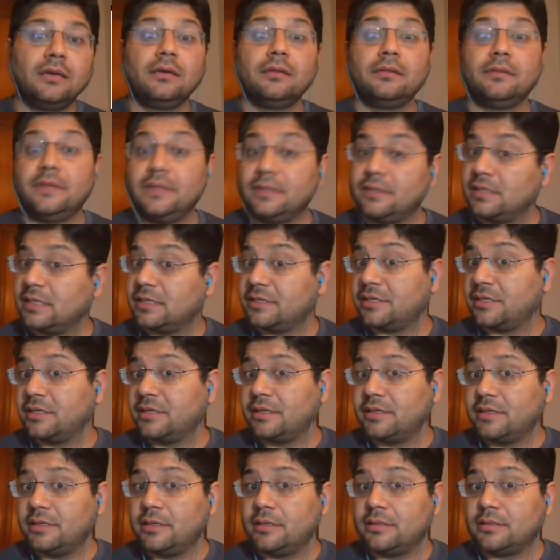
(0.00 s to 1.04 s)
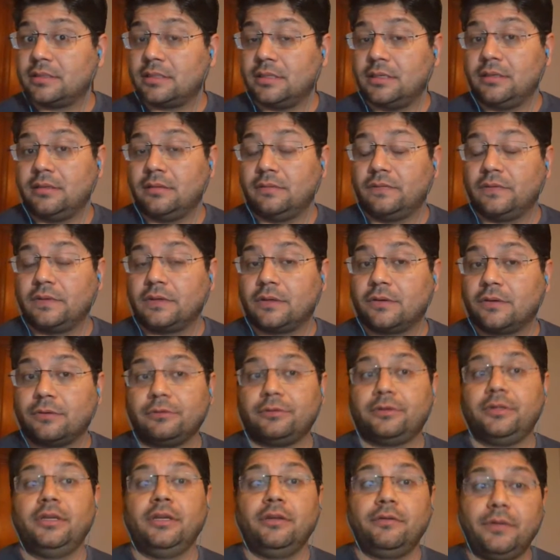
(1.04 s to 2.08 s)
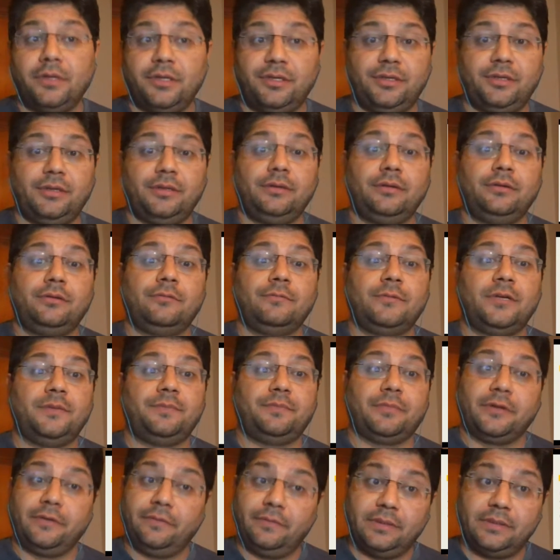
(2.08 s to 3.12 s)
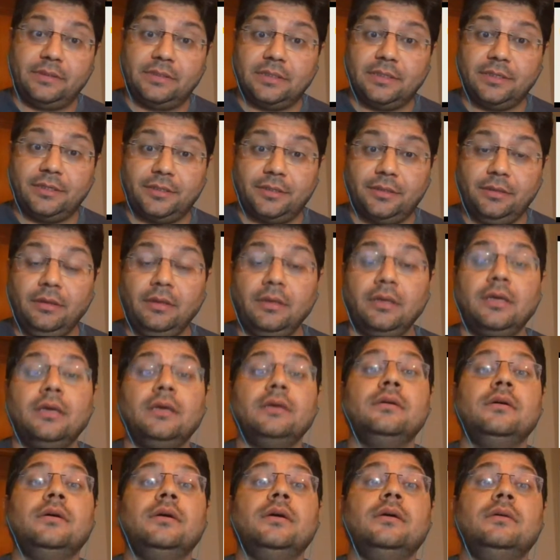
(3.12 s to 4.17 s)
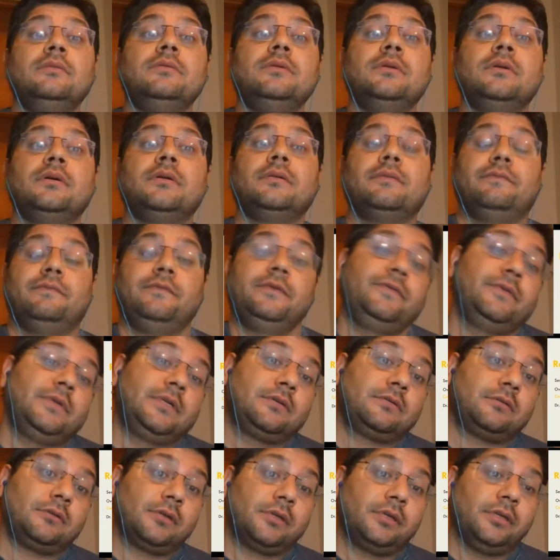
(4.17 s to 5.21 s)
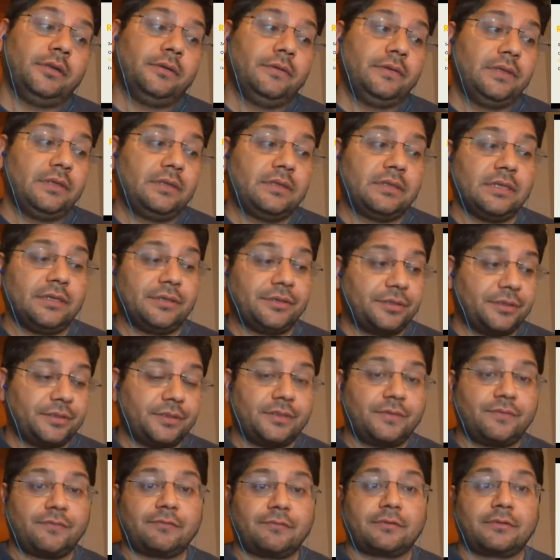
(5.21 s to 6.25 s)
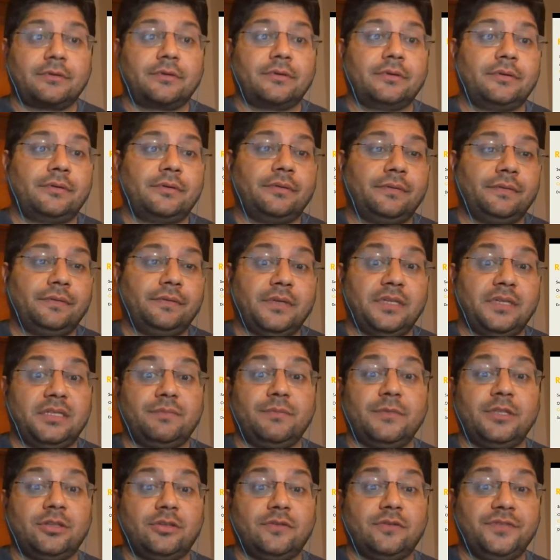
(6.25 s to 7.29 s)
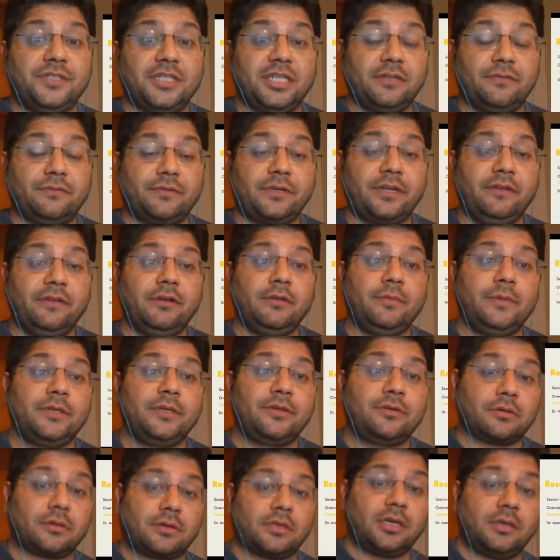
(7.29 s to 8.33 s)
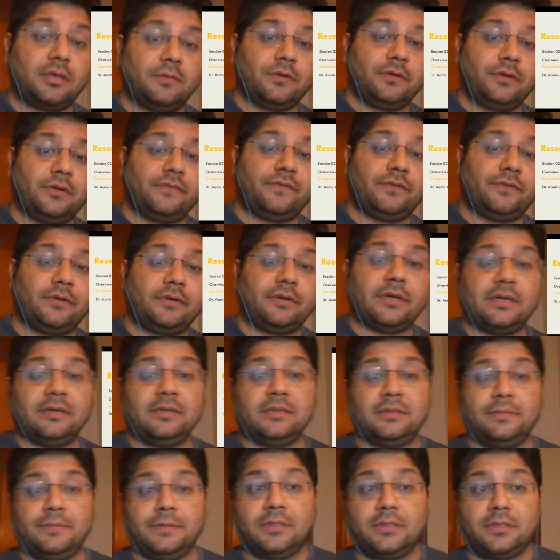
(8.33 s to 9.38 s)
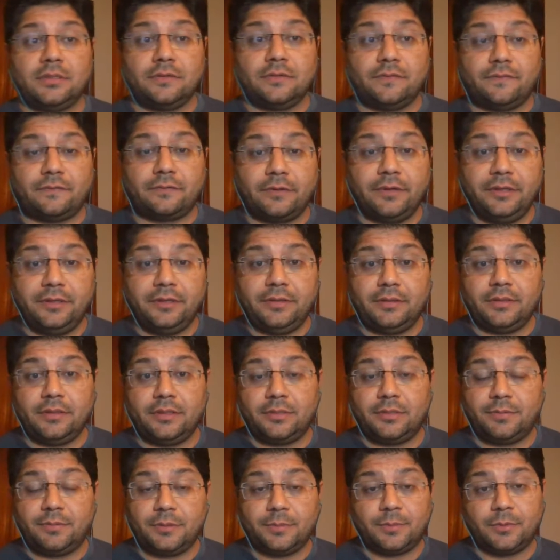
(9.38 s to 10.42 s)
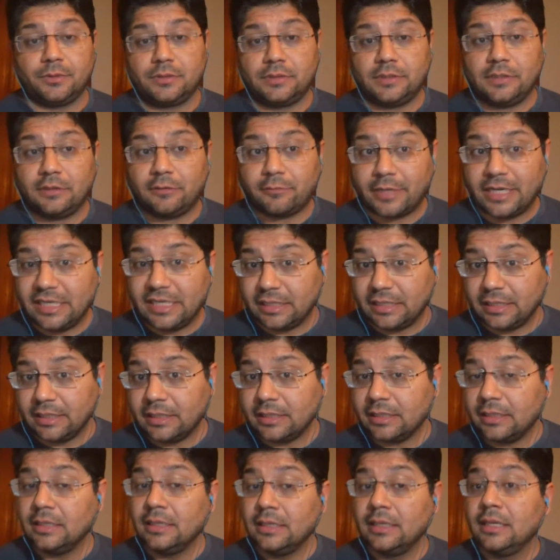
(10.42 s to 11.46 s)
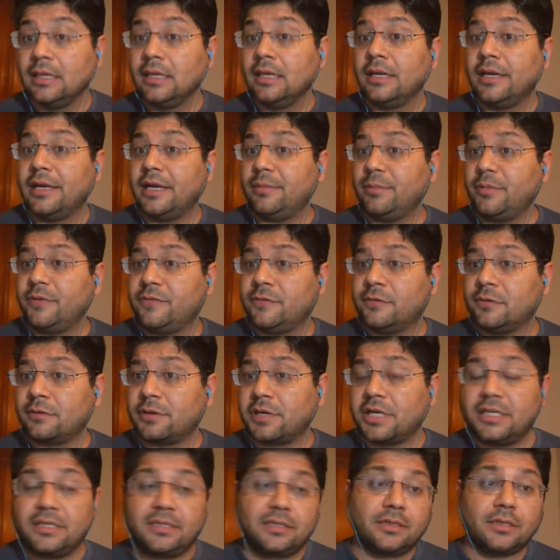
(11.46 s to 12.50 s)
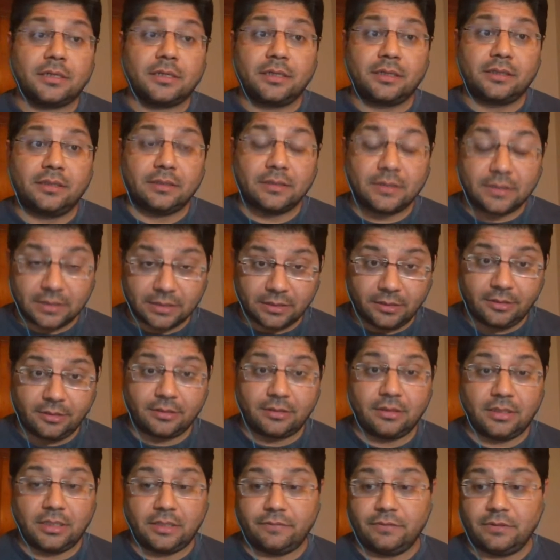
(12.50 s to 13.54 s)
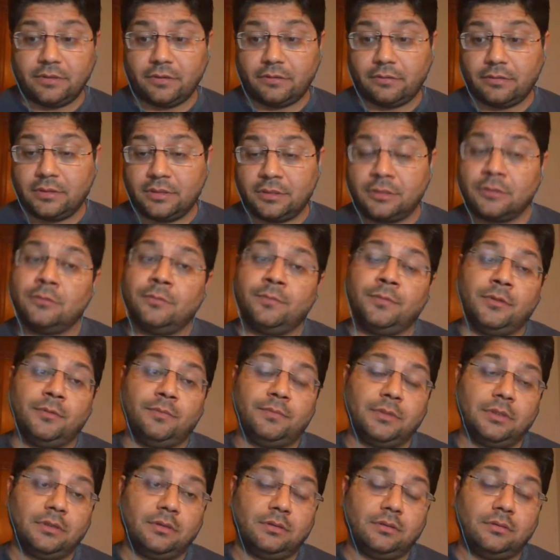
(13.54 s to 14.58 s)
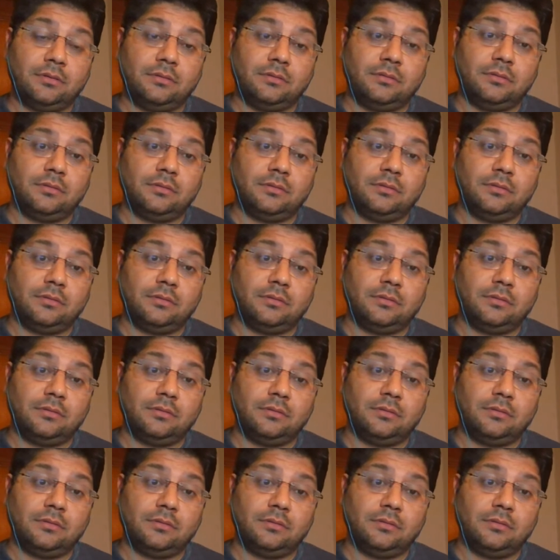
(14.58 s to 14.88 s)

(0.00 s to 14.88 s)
This session is in the continuation to my previous session. We will continue these sessions for this month of January. We'll be talking about different aspects of research proposal writing. And before I start this session, I will request you people